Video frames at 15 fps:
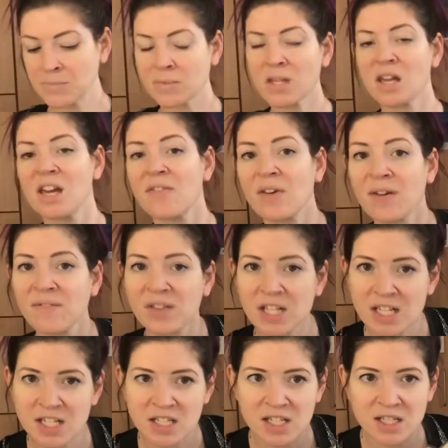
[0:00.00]
If I
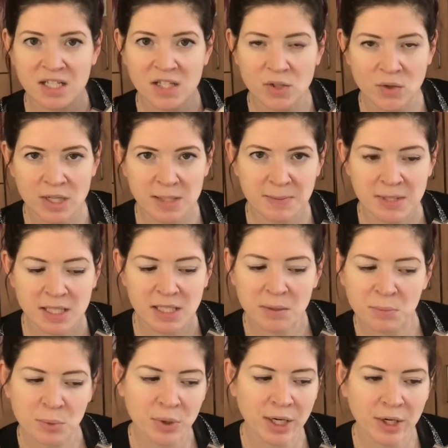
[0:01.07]
finish this Christmas
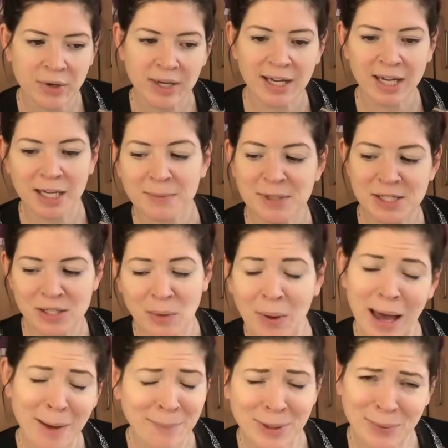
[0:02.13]
embroidery, I'd be so
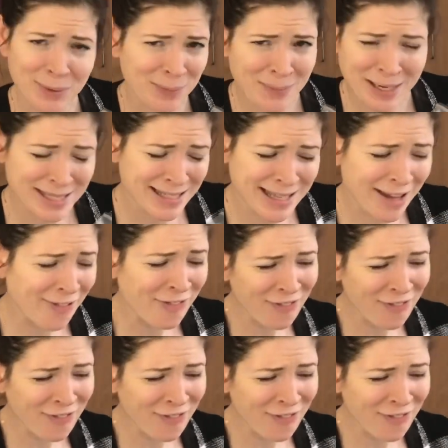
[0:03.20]
happy with myself.